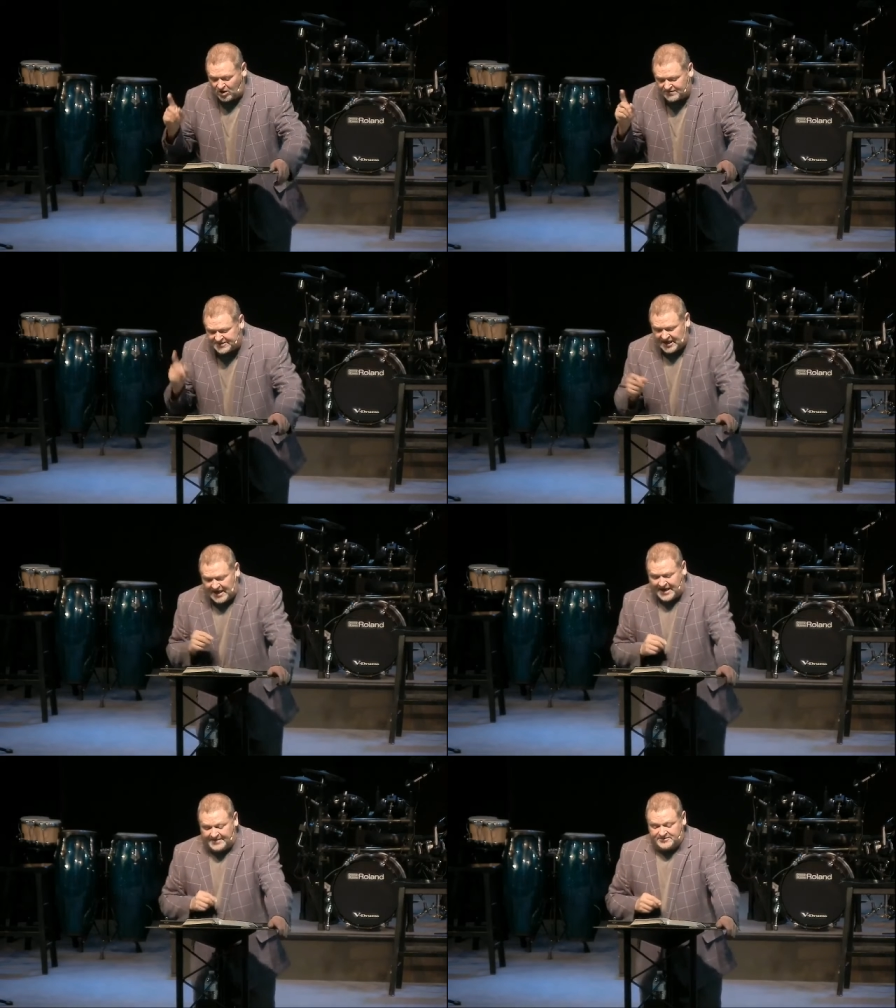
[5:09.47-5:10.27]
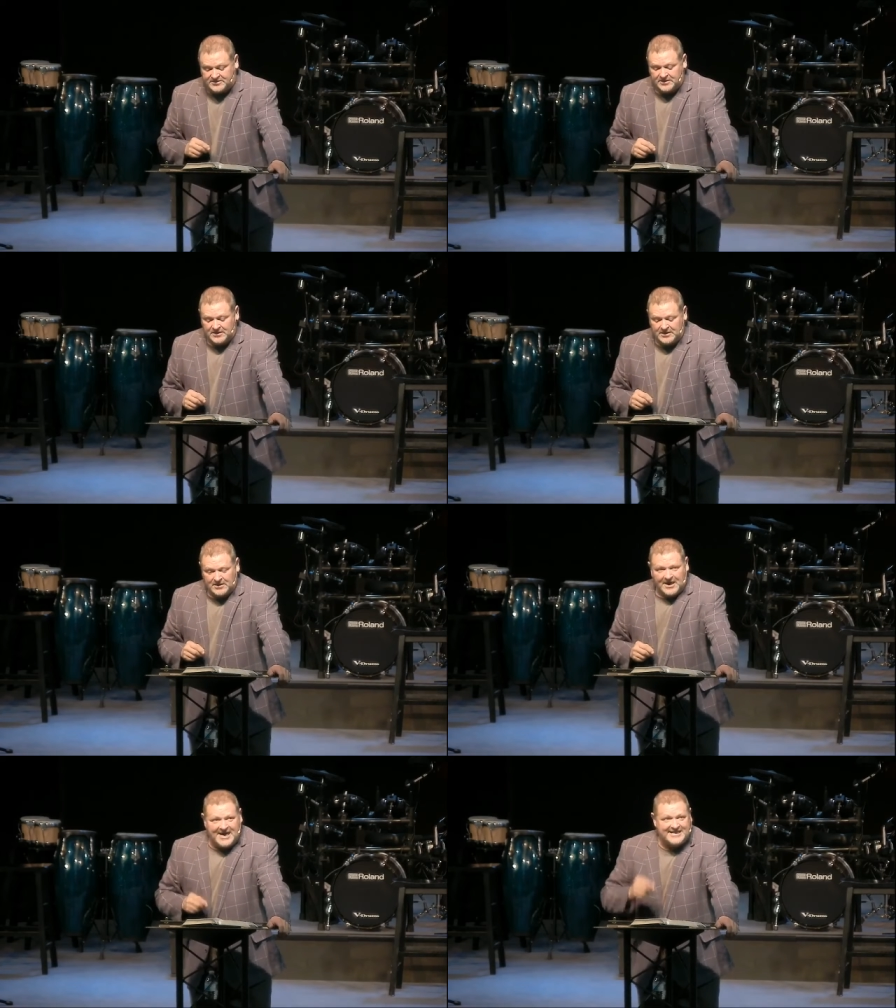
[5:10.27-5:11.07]
of times.
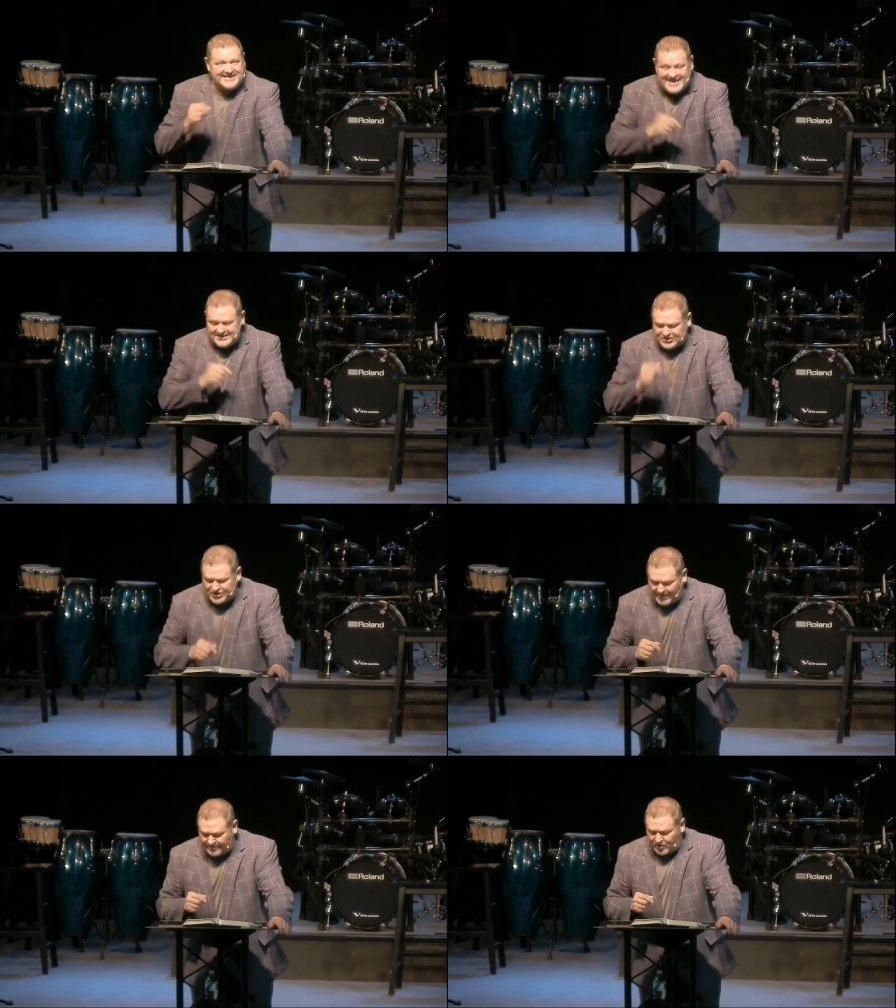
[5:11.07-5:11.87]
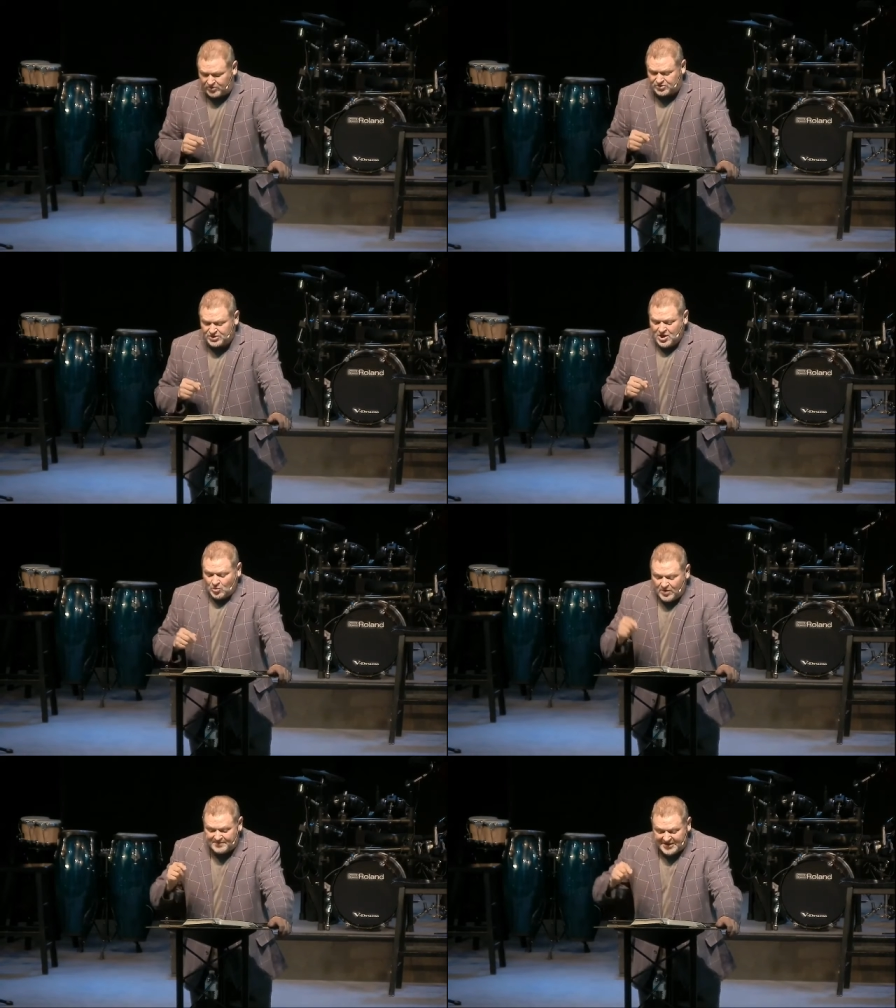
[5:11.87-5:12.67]
And these shepherds
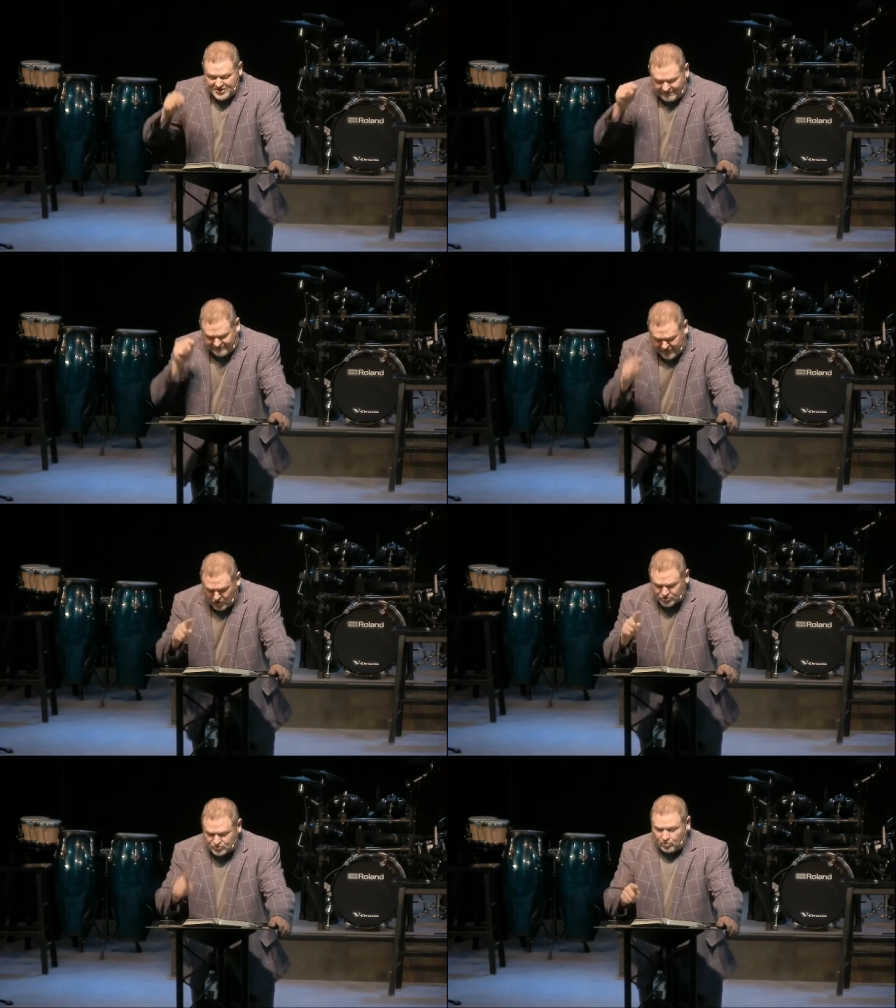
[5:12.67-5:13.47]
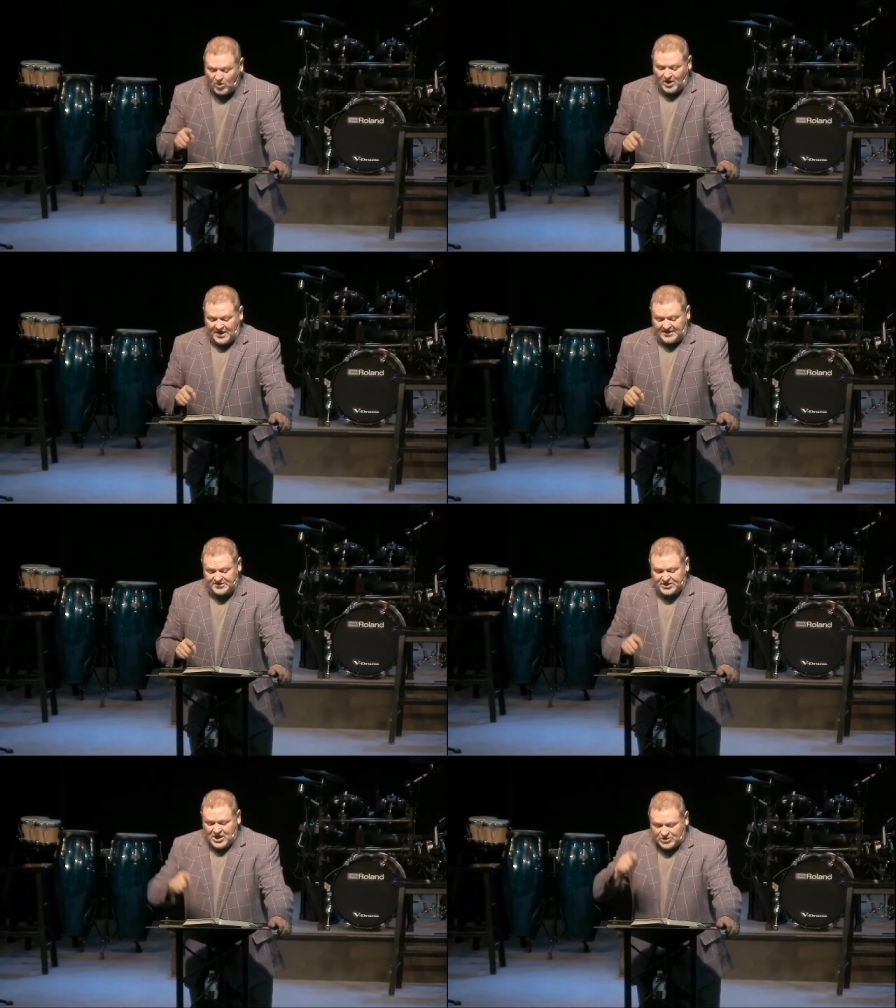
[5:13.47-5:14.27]
would be the first
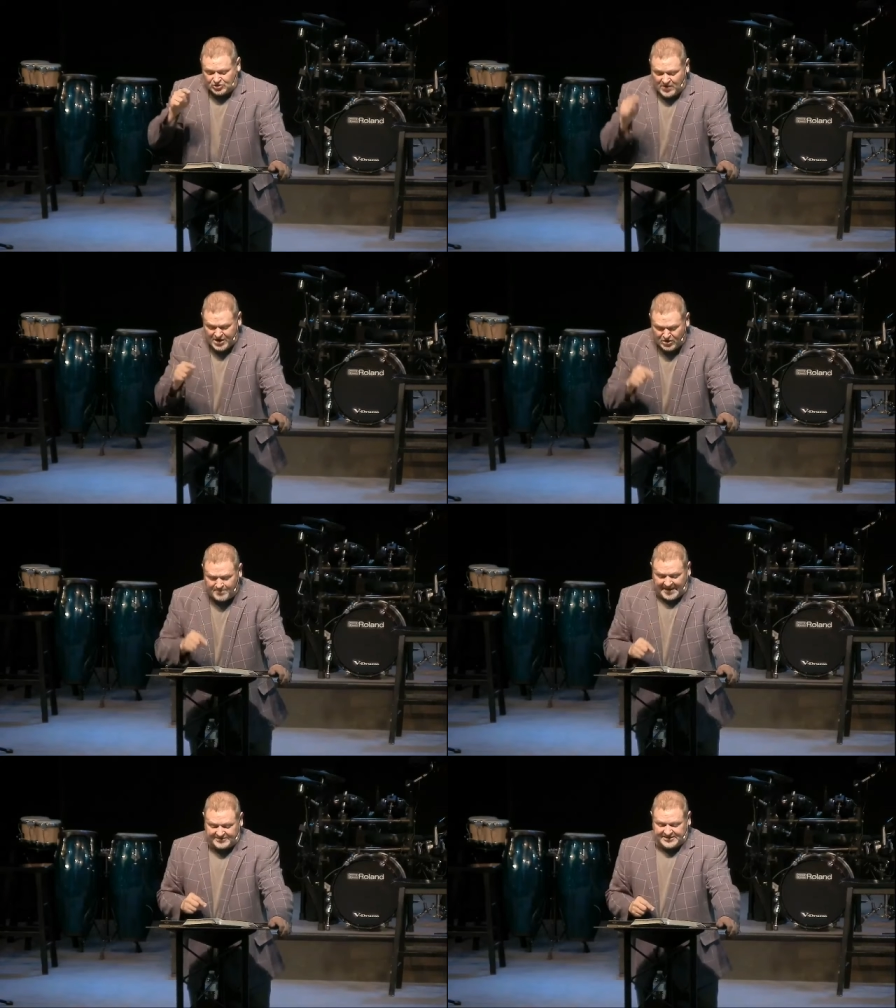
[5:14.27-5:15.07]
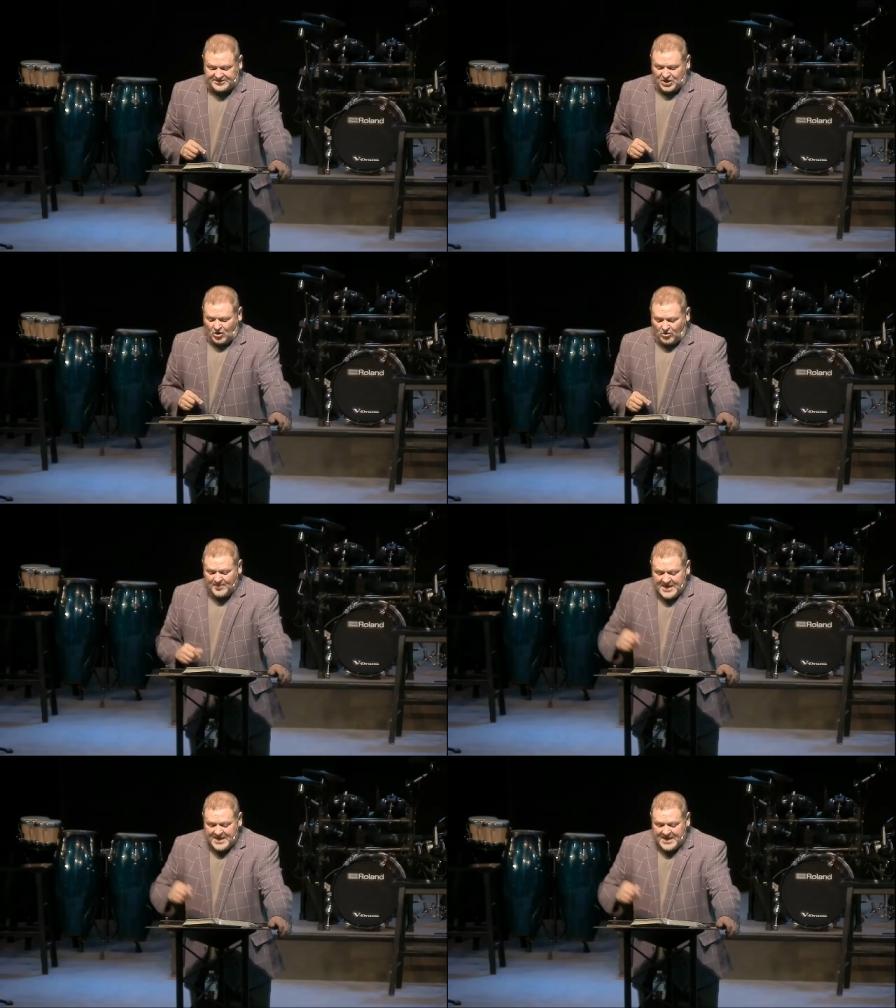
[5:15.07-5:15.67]
ones to hear about this hope,